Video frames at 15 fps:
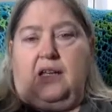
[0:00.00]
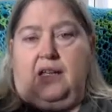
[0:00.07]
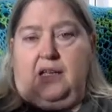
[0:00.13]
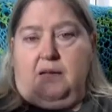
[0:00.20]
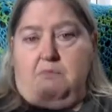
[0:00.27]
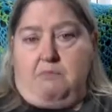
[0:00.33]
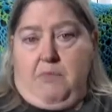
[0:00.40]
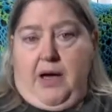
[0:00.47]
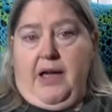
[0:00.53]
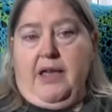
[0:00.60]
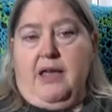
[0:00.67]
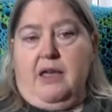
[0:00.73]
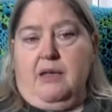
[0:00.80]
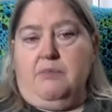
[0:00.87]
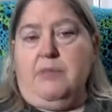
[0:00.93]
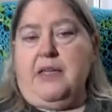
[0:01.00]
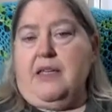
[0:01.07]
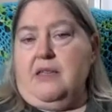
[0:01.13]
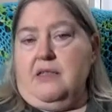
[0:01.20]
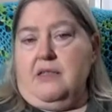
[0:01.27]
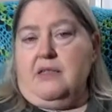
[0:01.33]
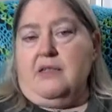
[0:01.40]
in my head
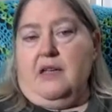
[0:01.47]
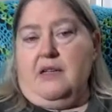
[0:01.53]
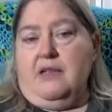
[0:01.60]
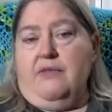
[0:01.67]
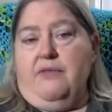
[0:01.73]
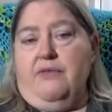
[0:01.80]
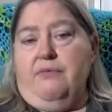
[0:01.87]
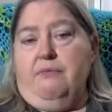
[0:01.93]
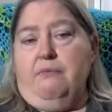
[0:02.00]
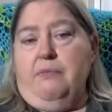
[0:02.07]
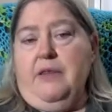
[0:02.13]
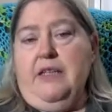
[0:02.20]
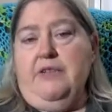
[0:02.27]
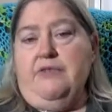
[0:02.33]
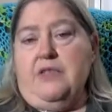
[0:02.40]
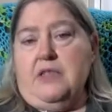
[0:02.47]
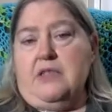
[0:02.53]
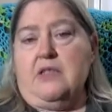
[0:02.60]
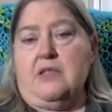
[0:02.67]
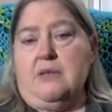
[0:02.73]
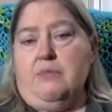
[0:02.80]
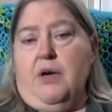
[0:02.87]
because I've lived
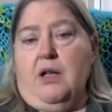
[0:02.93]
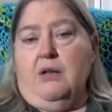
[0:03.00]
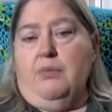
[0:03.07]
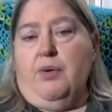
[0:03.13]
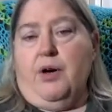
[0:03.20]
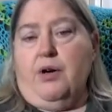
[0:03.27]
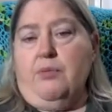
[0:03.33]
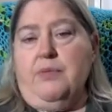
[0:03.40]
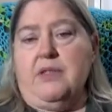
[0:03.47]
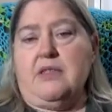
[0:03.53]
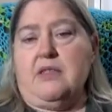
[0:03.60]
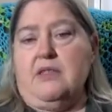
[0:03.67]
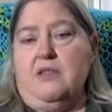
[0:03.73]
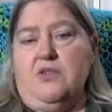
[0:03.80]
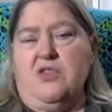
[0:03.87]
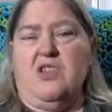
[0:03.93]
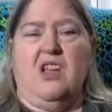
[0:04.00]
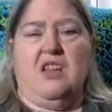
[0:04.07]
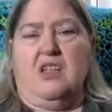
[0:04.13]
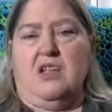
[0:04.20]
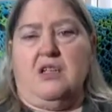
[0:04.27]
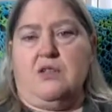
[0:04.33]
in small apartments and there's
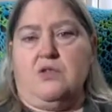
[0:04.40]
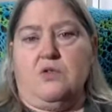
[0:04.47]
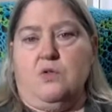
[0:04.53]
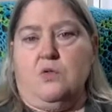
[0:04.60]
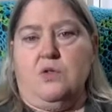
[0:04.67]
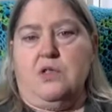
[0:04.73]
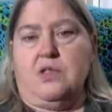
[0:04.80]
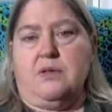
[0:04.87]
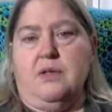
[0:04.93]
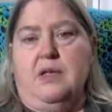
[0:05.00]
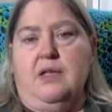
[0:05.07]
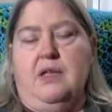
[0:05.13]
not a lot of storage